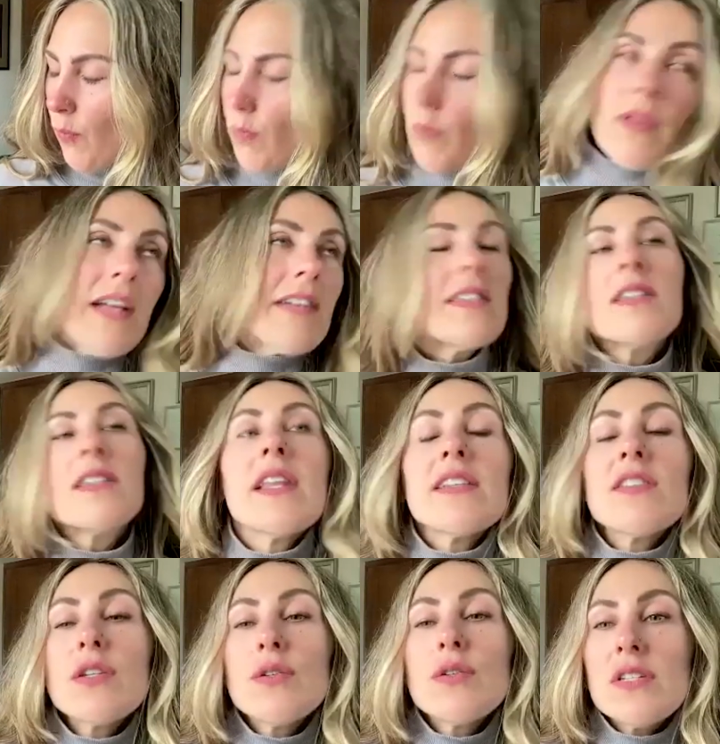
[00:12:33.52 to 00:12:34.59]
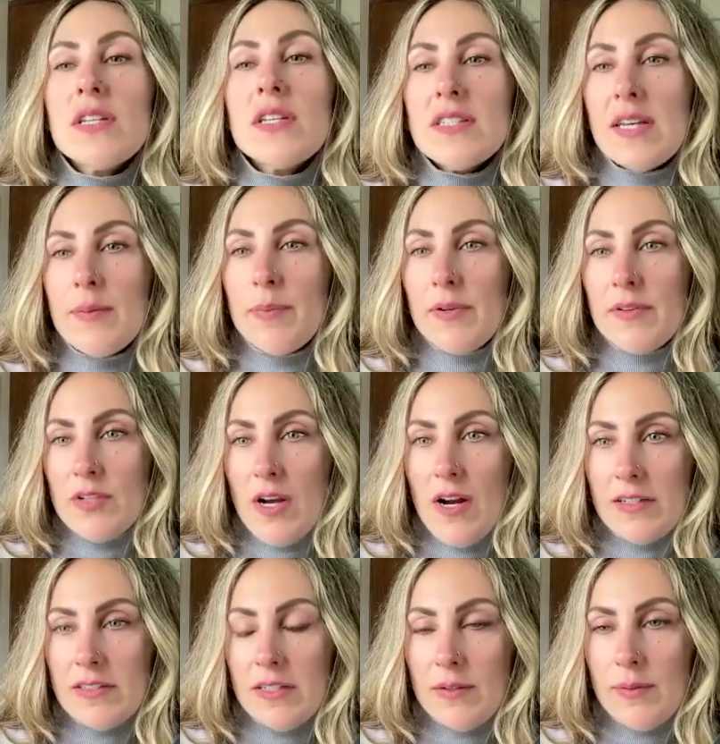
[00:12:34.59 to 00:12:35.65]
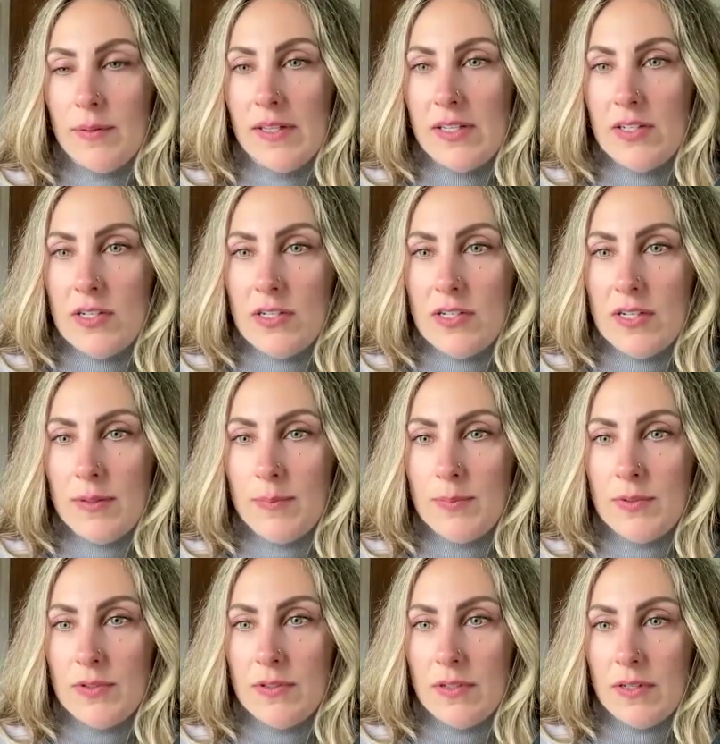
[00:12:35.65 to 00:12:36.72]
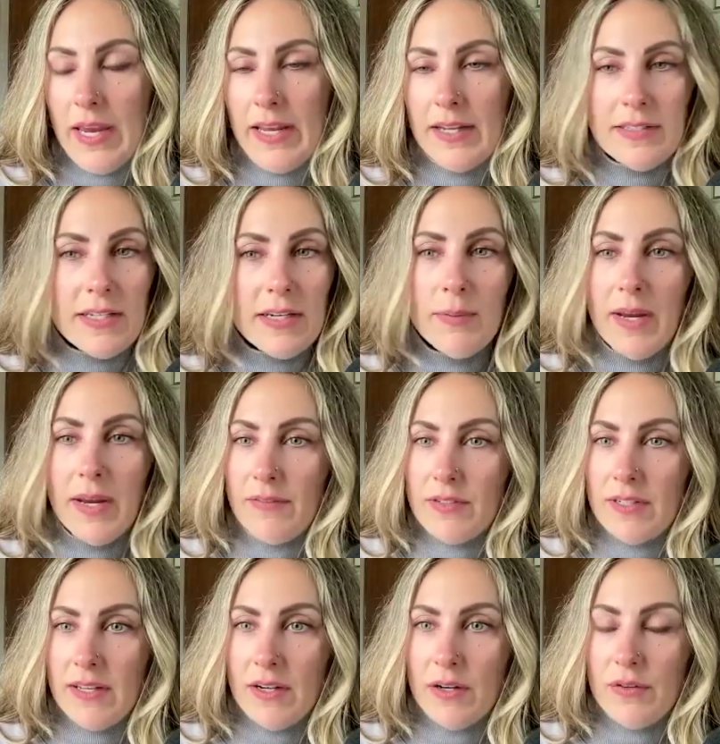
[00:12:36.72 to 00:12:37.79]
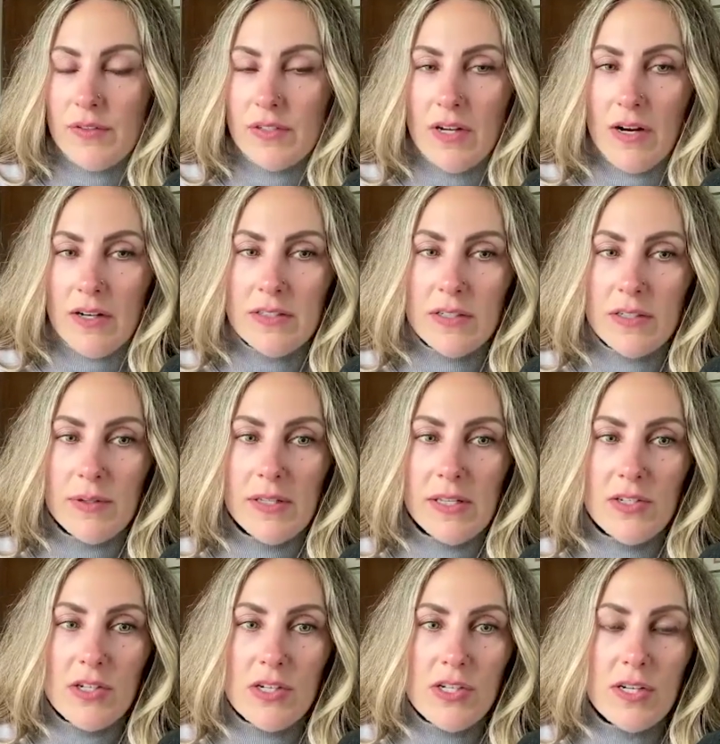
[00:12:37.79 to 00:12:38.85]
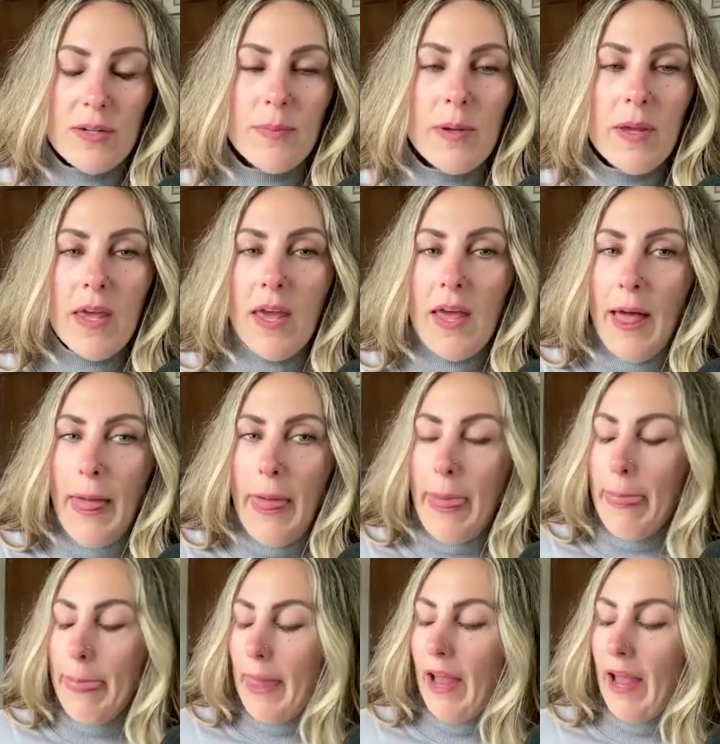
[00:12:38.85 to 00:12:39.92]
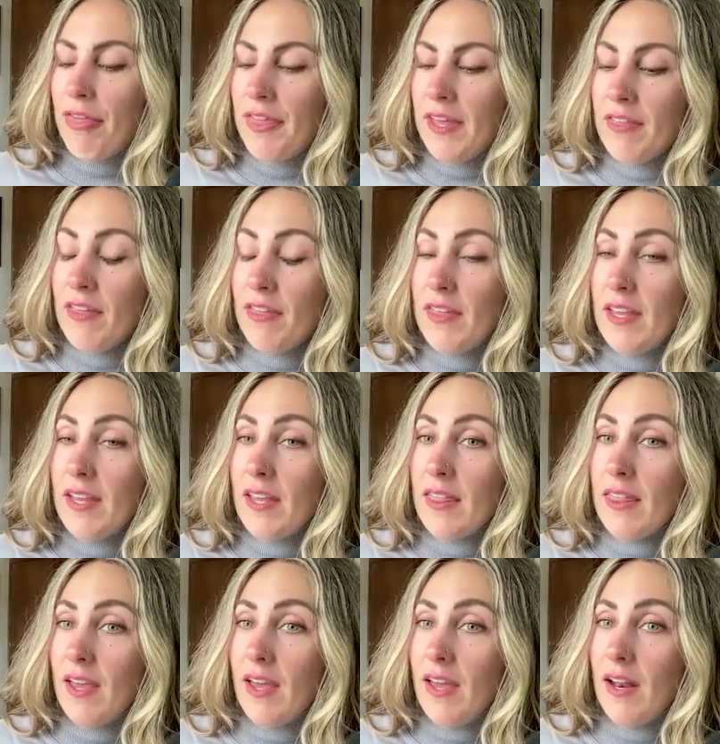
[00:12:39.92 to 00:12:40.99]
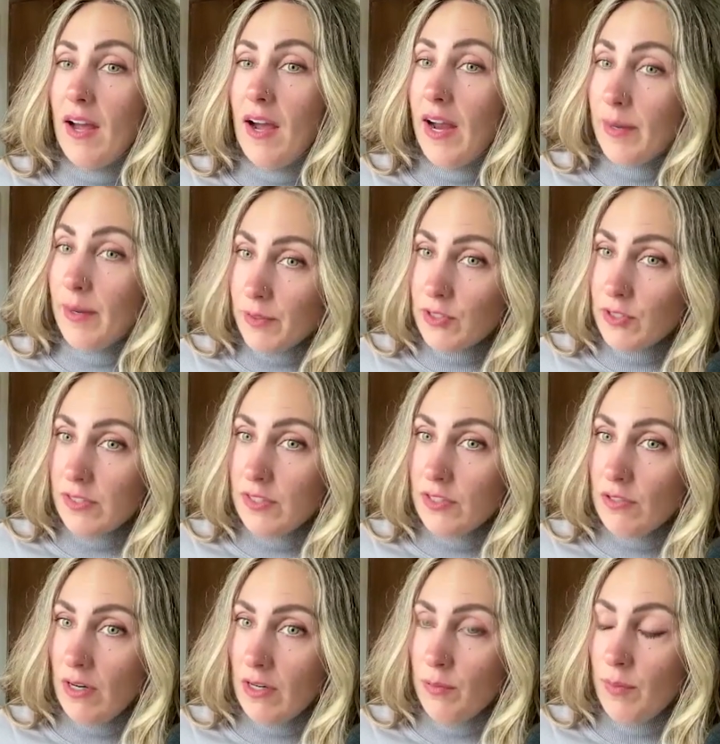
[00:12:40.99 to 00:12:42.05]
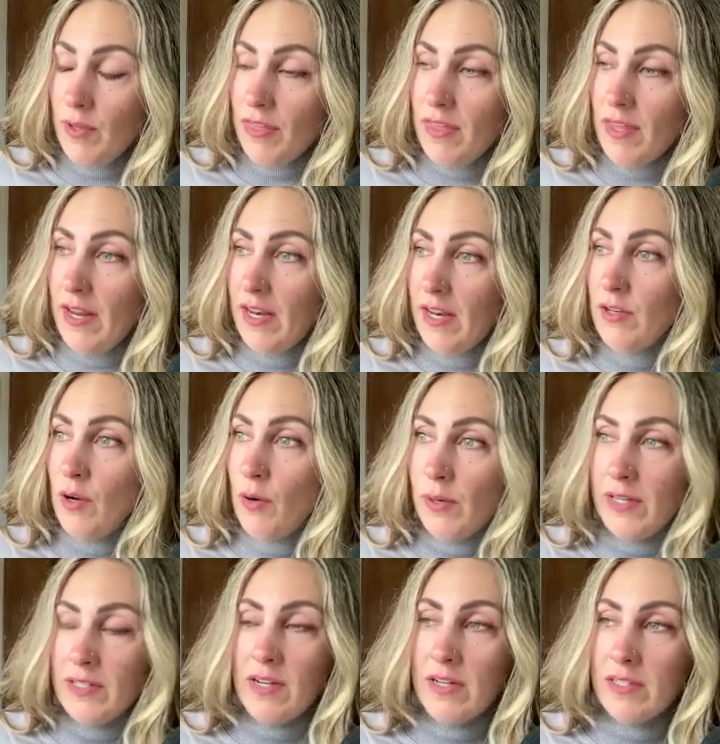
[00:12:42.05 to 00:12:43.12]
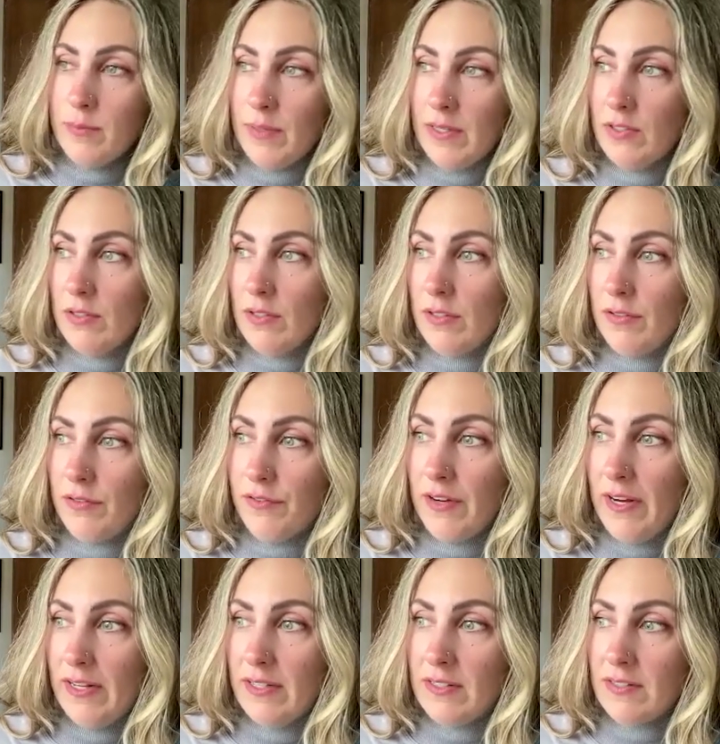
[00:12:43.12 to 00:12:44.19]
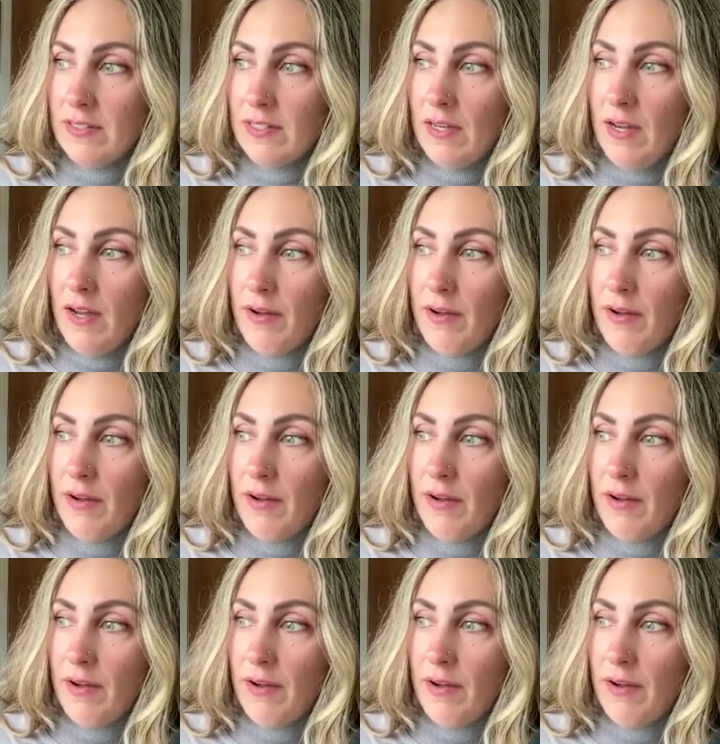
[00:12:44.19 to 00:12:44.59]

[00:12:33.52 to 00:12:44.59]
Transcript: let's use the example of toxic relationships. Okay. Say we have to let go of a toxic relationship. I think the thing that I personally struggle with, and I know when I talk to my circle of friends,